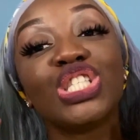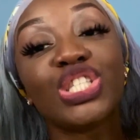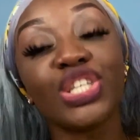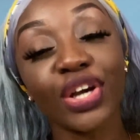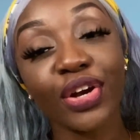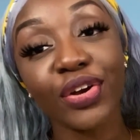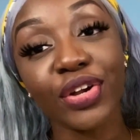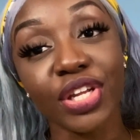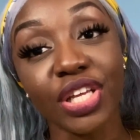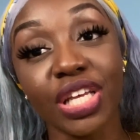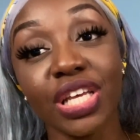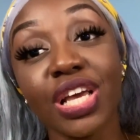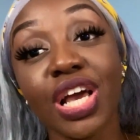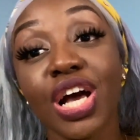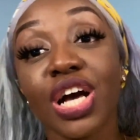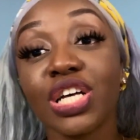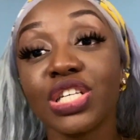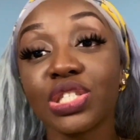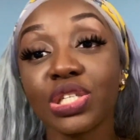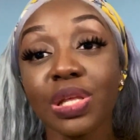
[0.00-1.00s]
dirty.
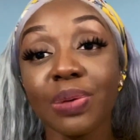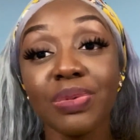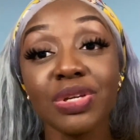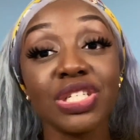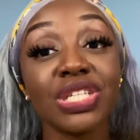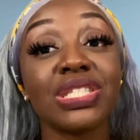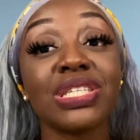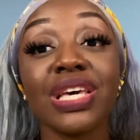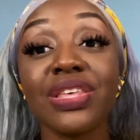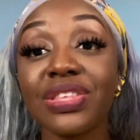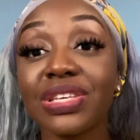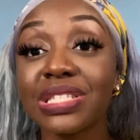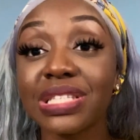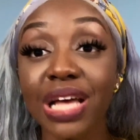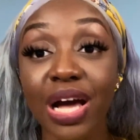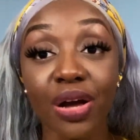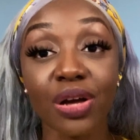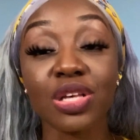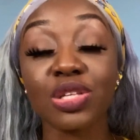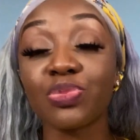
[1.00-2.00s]
So let me just say this
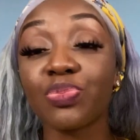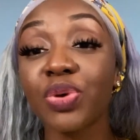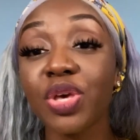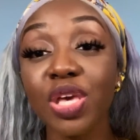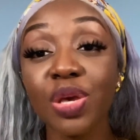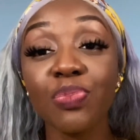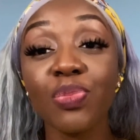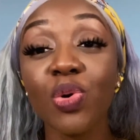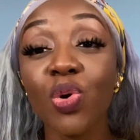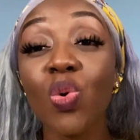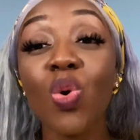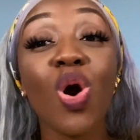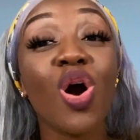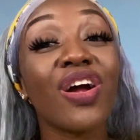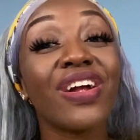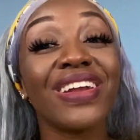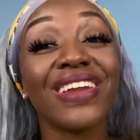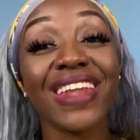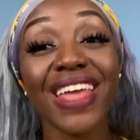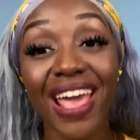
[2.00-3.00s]
now, because people
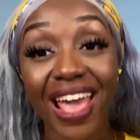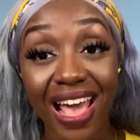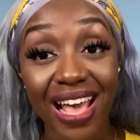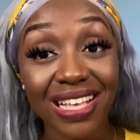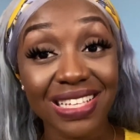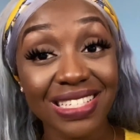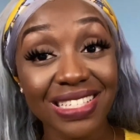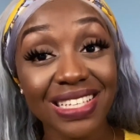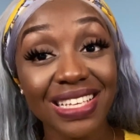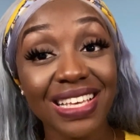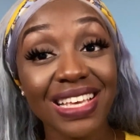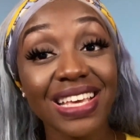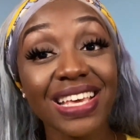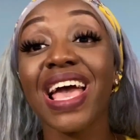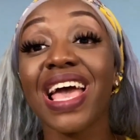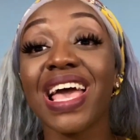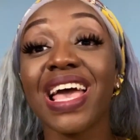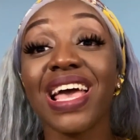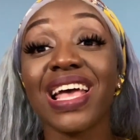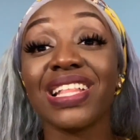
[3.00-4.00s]
are nasty
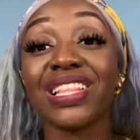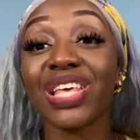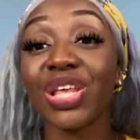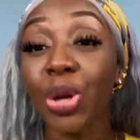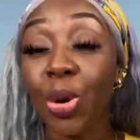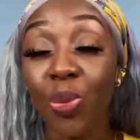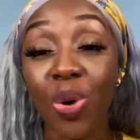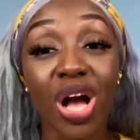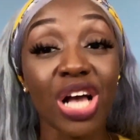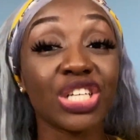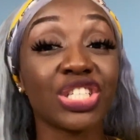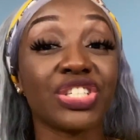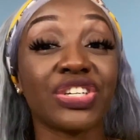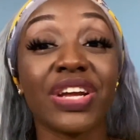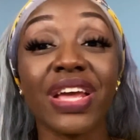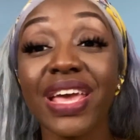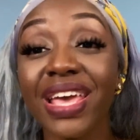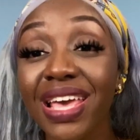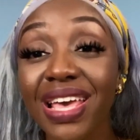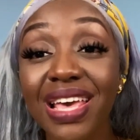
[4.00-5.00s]
and they don't wash their
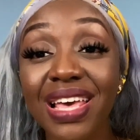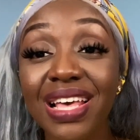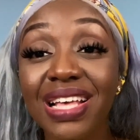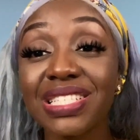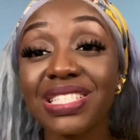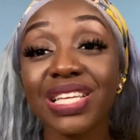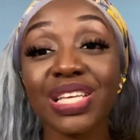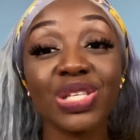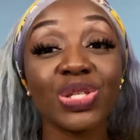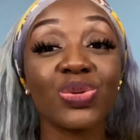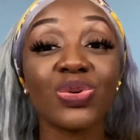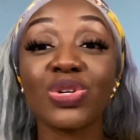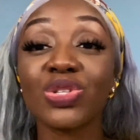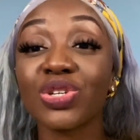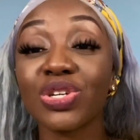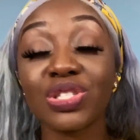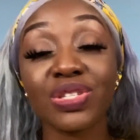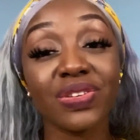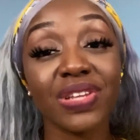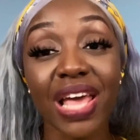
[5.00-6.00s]
hands and they do all
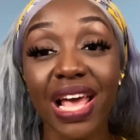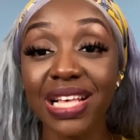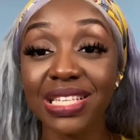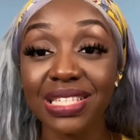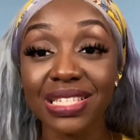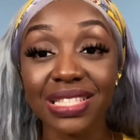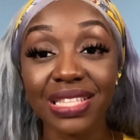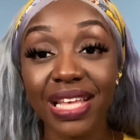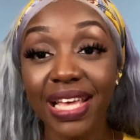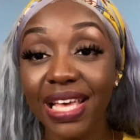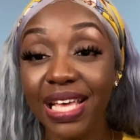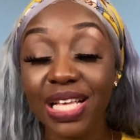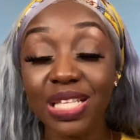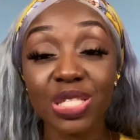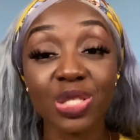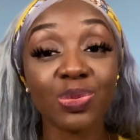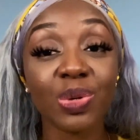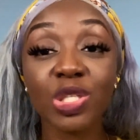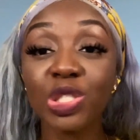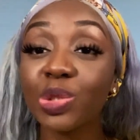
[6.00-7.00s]
sorts of nasty
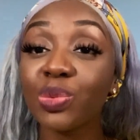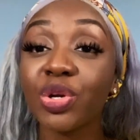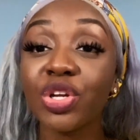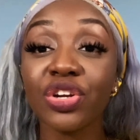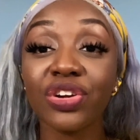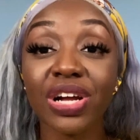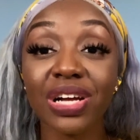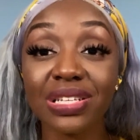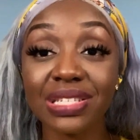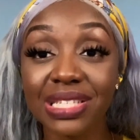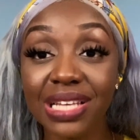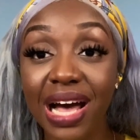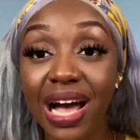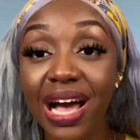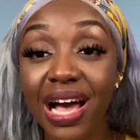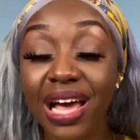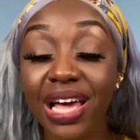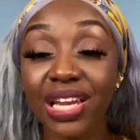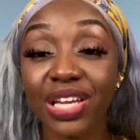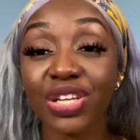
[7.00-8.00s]
things, especially when you're
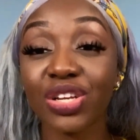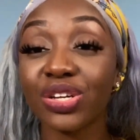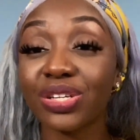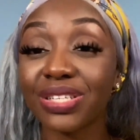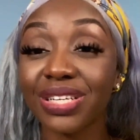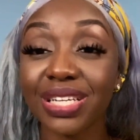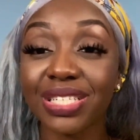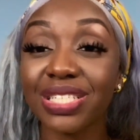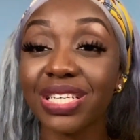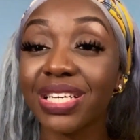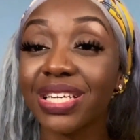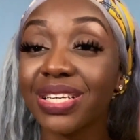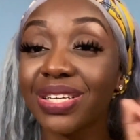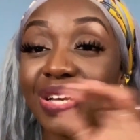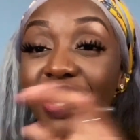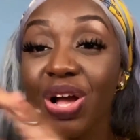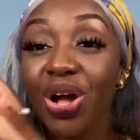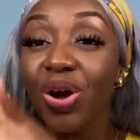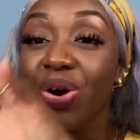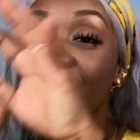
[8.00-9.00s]
outside and you're touching,
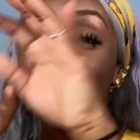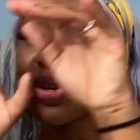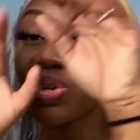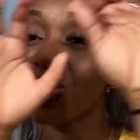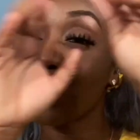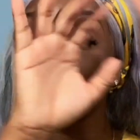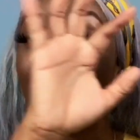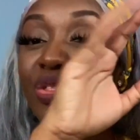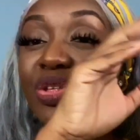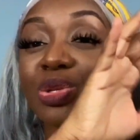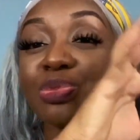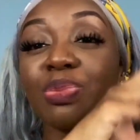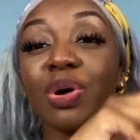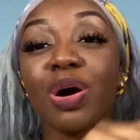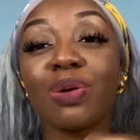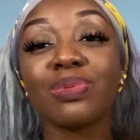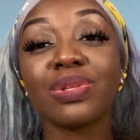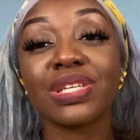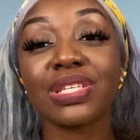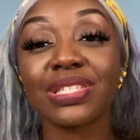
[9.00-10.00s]
you know, all this
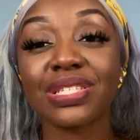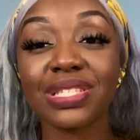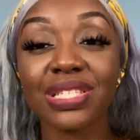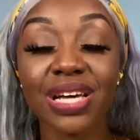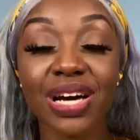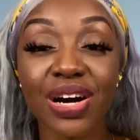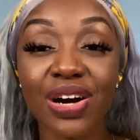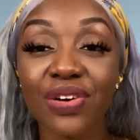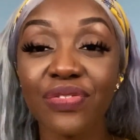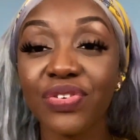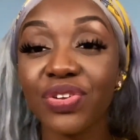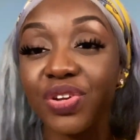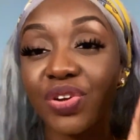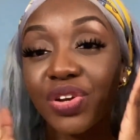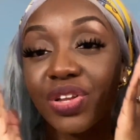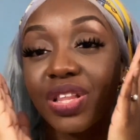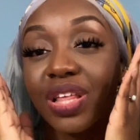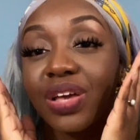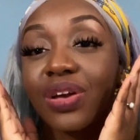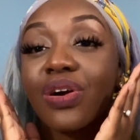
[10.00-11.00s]
public stuff, and then
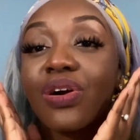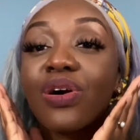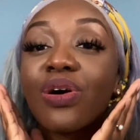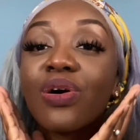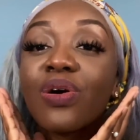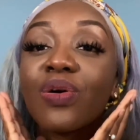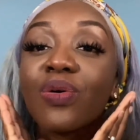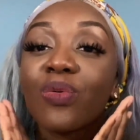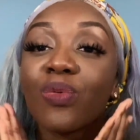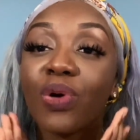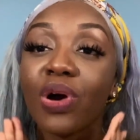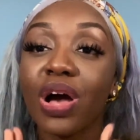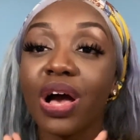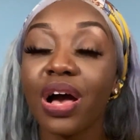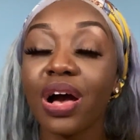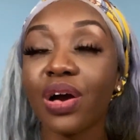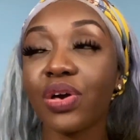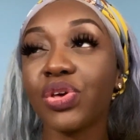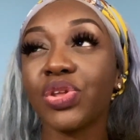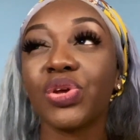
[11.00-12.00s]
you're like, oh
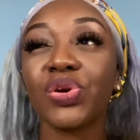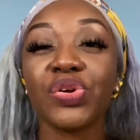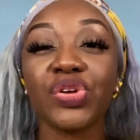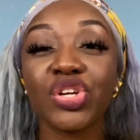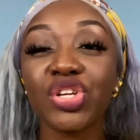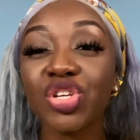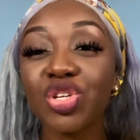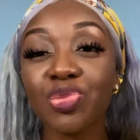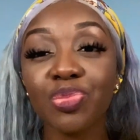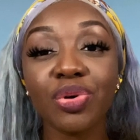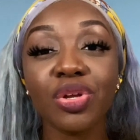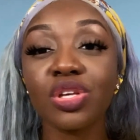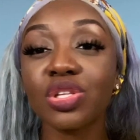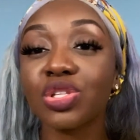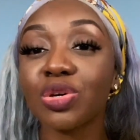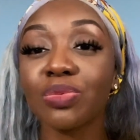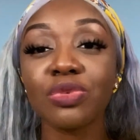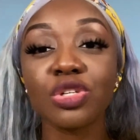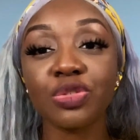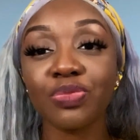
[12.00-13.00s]
wow, you know, you're just putting
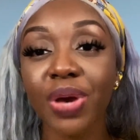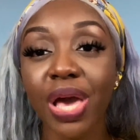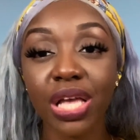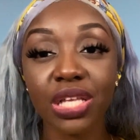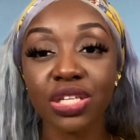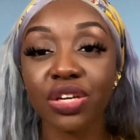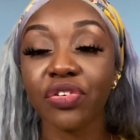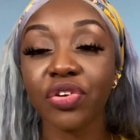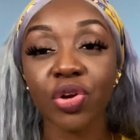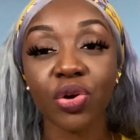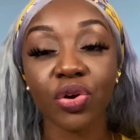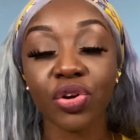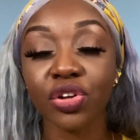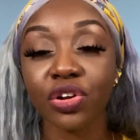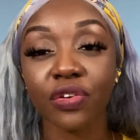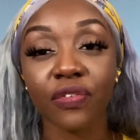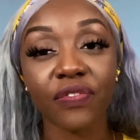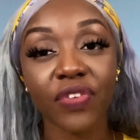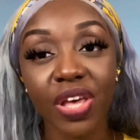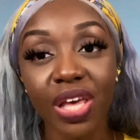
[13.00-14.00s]
so much bacteria on
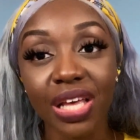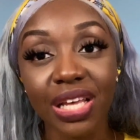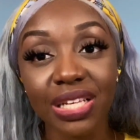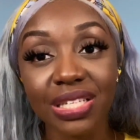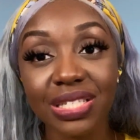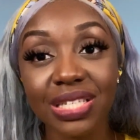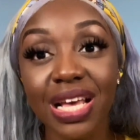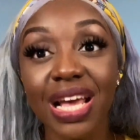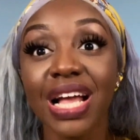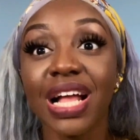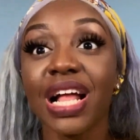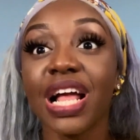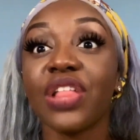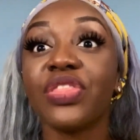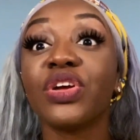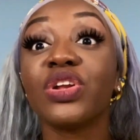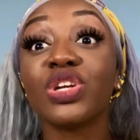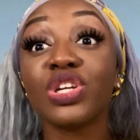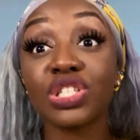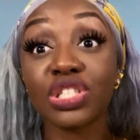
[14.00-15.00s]
your face, and
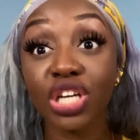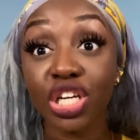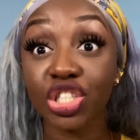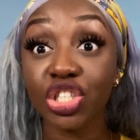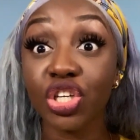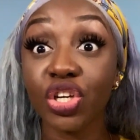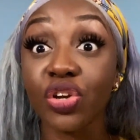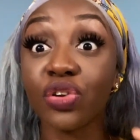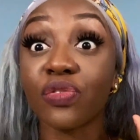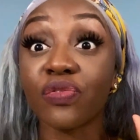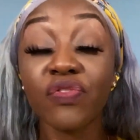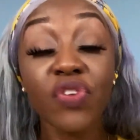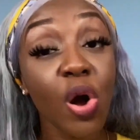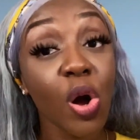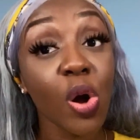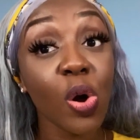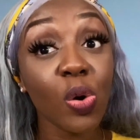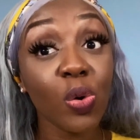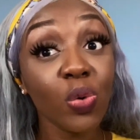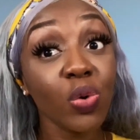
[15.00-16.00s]
then you're touching your
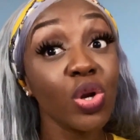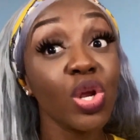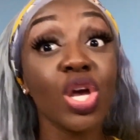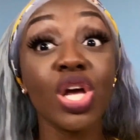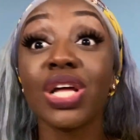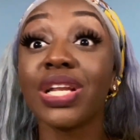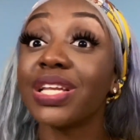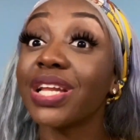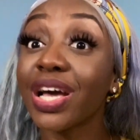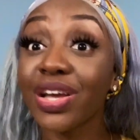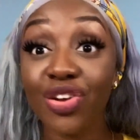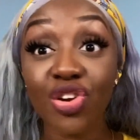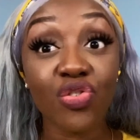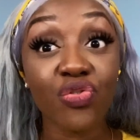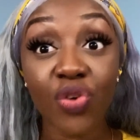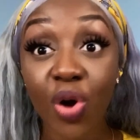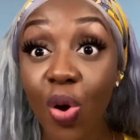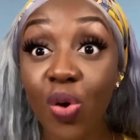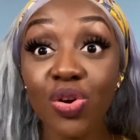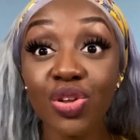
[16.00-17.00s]
phone. Now your
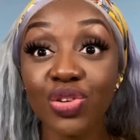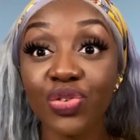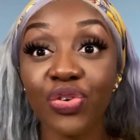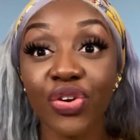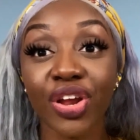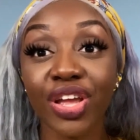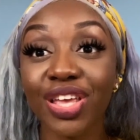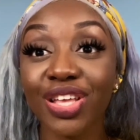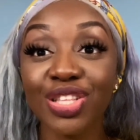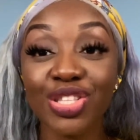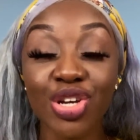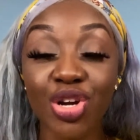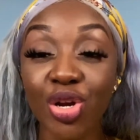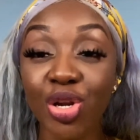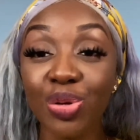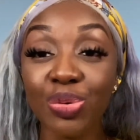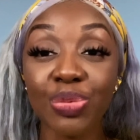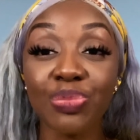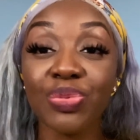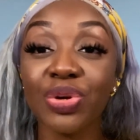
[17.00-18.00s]
phone is freaking
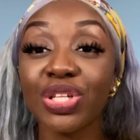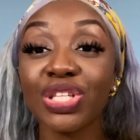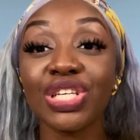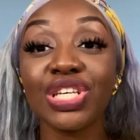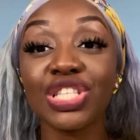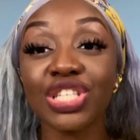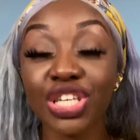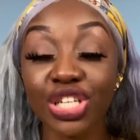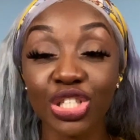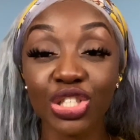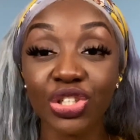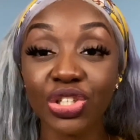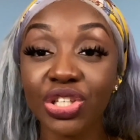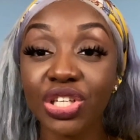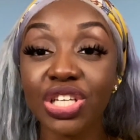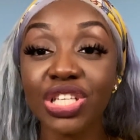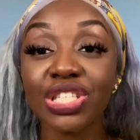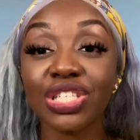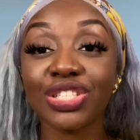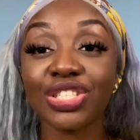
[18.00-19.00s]
dirty with billions and
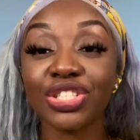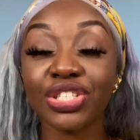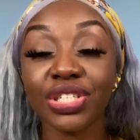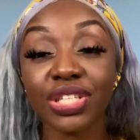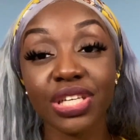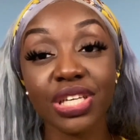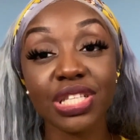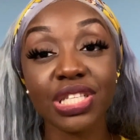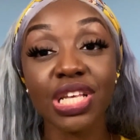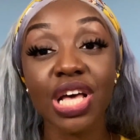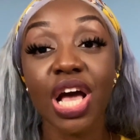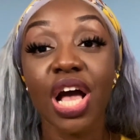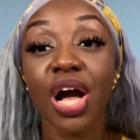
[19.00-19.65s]
trillions